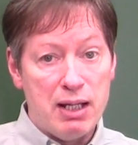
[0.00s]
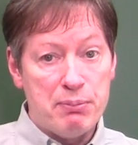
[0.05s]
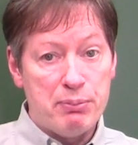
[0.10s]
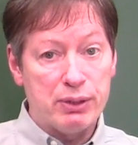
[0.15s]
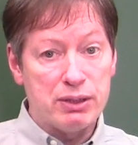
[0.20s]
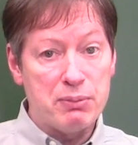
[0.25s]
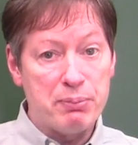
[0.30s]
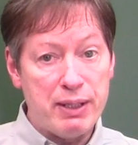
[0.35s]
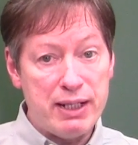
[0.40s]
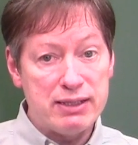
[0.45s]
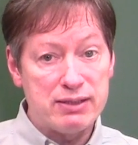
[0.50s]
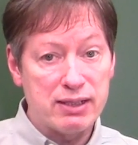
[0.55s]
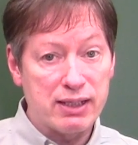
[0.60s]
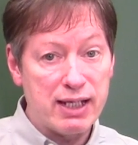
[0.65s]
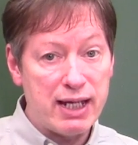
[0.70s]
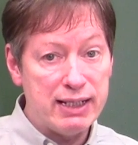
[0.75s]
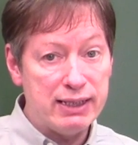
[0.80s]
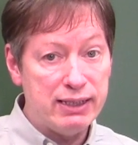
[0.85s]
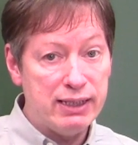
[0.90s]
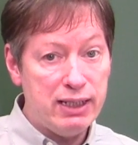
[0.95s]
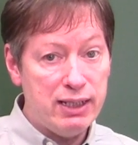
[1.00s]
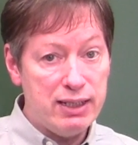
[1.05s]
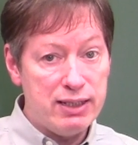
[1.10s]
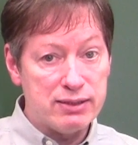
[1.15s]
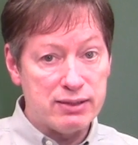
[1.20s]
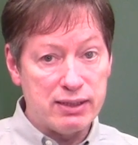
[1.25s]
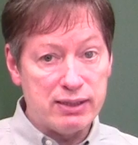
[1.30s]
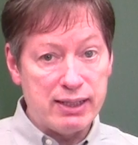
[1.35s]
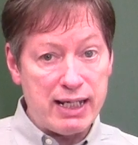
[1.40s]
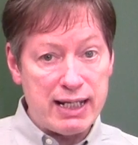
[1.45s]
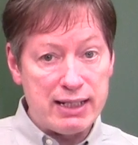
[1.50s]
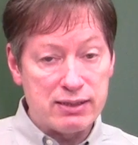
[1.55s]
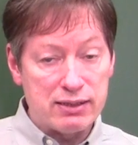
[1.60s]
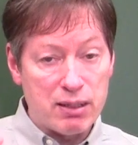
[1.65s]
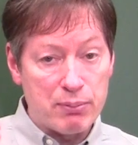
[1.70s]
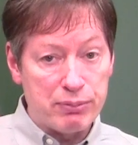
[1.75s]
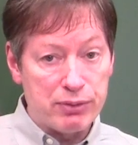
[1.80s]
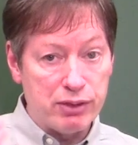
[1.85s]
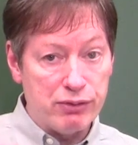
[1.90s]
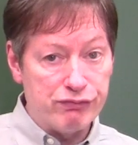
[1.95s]
But the basic idea is to take
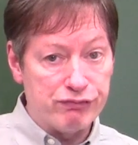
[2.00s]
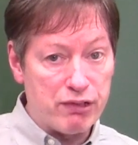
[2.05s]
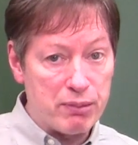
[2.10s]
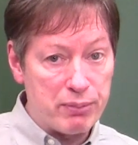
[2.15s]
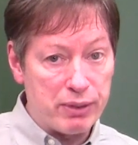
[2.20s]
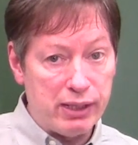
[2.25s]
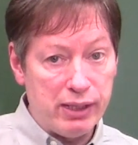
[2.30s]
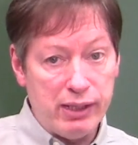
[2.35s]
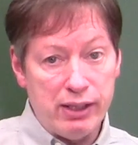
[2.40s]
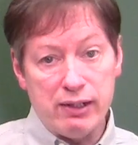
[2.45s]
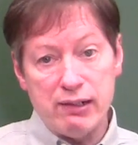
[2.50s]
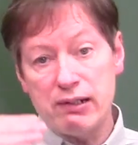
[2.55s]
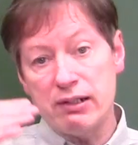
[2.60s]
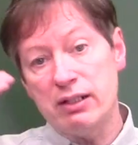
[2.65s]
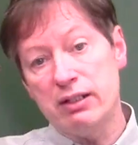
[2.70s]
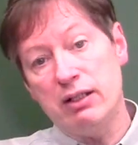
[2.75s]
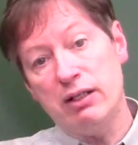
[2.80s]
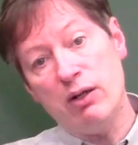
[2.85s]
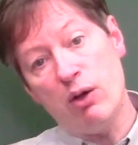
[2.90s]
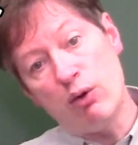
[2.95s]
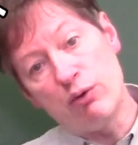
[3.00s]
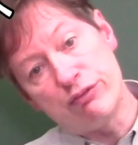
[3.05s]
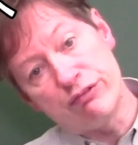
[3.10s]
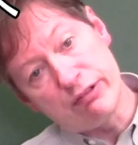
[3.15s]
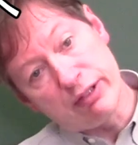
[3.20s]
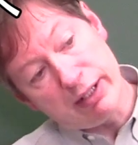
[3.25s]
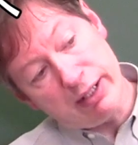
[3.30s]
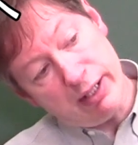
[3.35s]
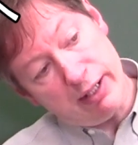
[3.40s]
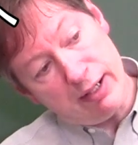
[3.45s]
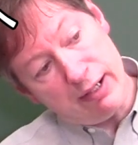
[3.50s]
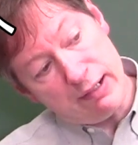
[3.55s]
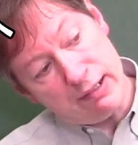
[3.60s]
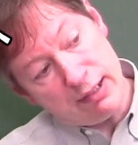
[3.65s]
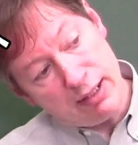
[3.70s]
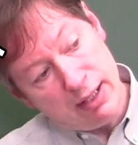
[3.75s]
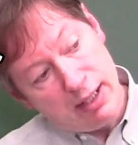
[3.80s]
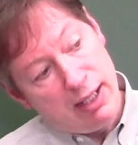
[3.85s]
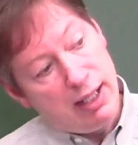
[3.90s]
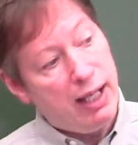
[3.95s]
something from here over
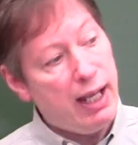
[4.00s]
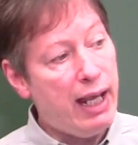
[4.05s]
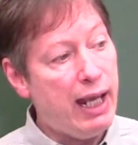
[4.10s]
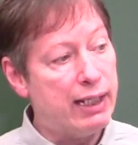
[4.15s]
there